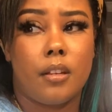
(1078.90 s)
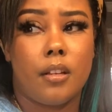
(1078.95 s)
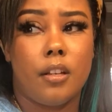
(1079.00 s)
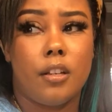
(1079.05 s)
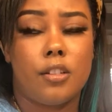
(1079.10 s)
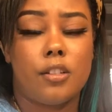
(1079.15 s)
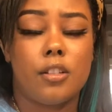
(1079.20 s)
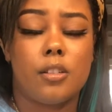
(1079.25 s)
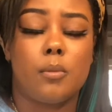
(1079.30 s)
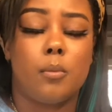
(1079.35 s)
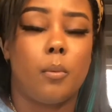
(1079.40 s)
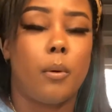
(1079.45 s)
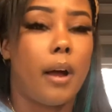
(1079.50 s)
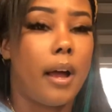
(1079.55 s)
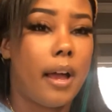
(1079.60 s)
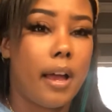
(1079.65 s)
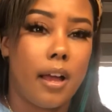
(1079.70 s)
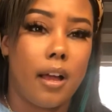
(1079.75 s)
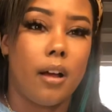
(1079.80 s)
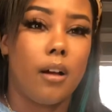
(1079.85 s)
it's just
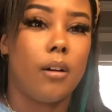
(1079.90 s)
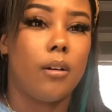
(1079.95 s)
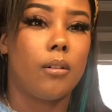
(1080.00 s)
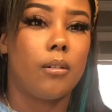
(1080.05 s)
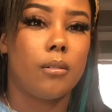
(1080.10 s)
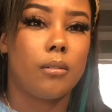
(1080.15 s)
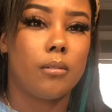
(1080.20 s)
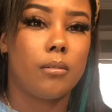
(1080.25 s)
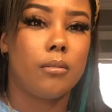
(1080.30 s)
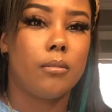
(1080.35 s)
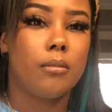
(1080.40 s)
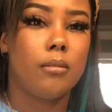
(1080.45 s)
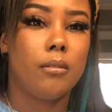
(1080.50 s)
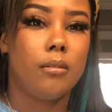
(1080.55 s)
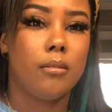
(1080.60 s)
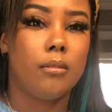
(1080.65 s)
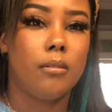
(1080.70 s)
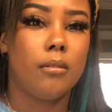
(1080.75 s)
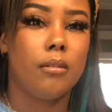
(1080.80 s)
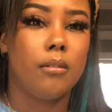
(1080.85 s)
wow.
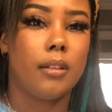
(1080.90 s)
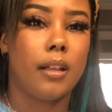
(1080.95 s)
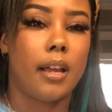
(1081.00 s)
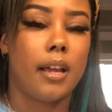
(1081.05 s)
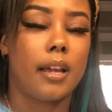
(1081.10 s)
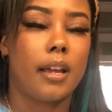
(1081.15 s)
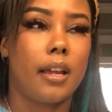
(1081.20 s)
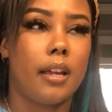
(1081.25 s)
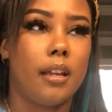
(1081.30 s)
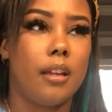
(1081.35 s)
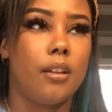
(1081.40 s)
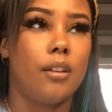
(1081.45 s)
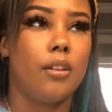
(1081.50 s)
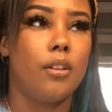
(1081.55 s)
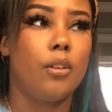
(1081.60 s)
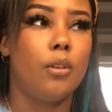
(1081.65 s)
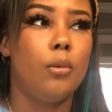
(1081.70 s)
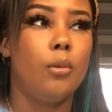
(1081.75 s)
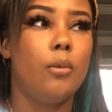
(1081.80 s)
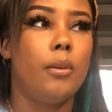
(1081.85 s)
Like,
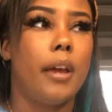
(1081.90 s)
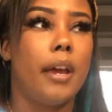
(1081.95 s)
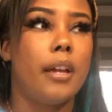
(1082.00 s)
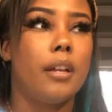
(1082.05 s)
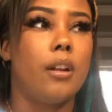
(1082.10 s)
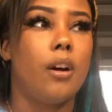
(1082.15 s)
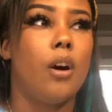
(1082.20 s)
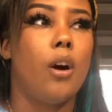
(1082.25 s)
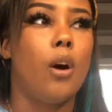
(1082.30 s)
and you gain a